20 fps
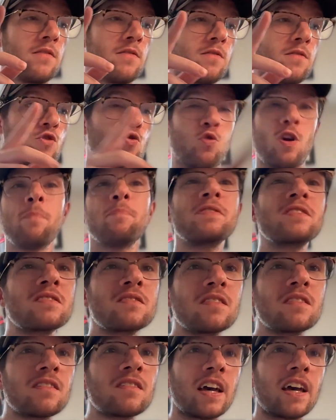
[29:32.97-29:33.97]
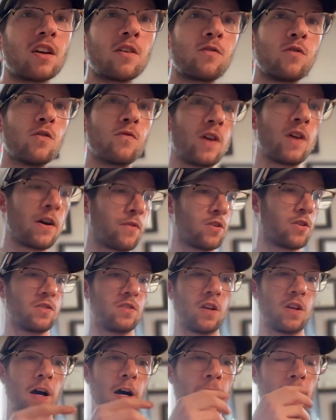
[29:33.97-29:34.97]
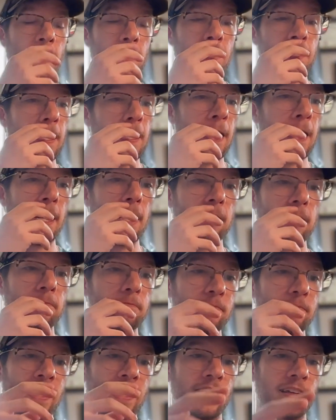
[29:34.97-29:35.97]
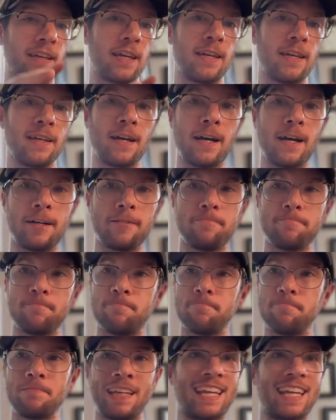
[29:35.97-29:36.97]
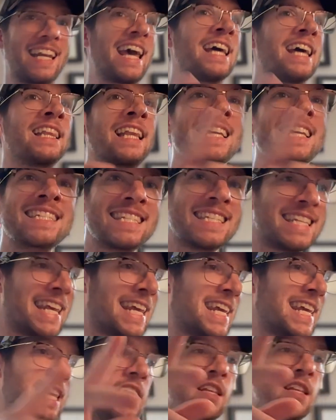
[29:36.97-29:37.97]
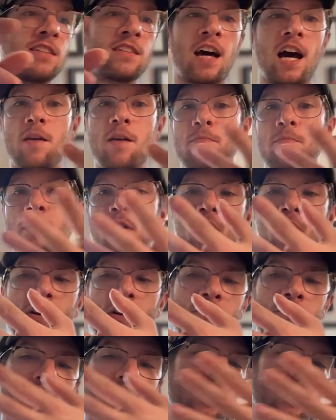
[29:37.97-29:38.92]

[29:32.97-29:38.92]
trips, like if you've ever done like a LSD type of,